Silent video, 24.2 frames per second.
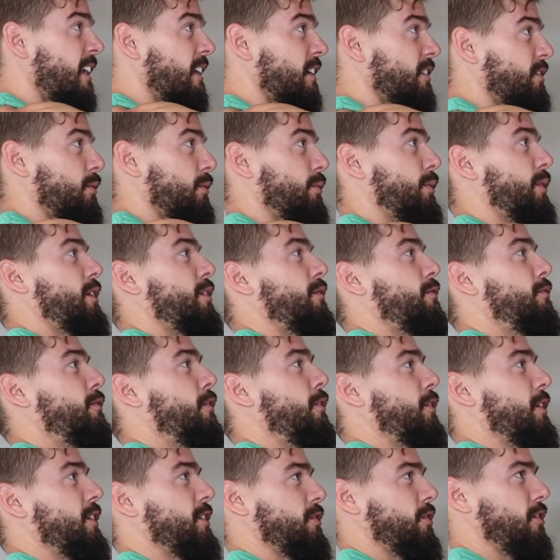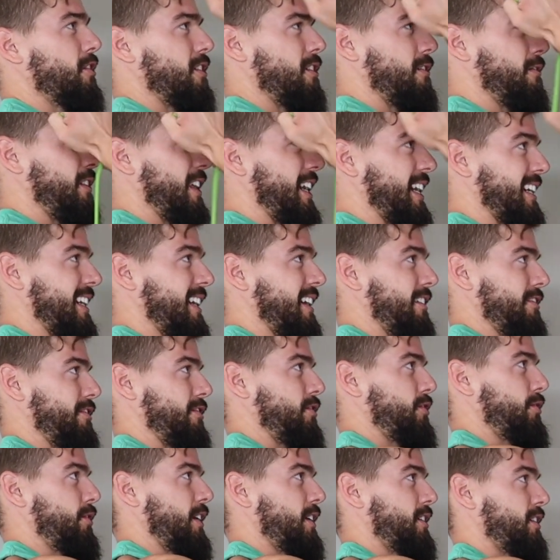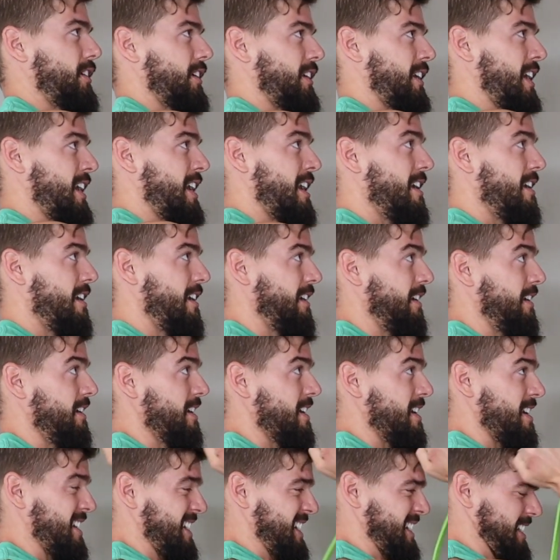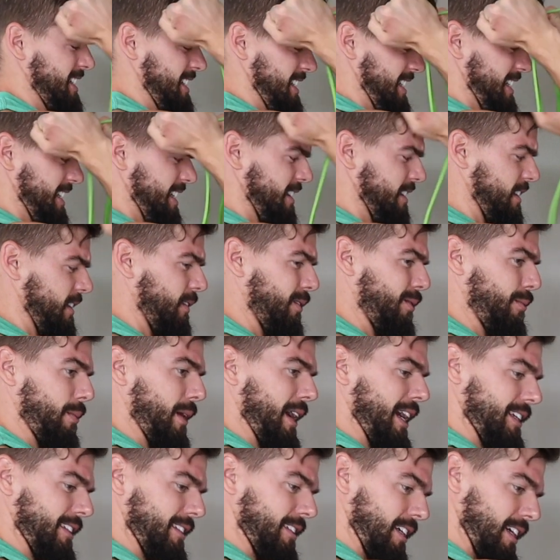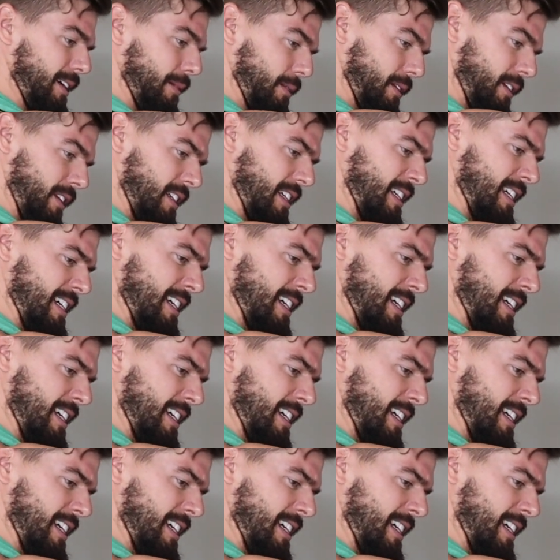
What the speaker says: so we can focus all of that concentration into your biceps.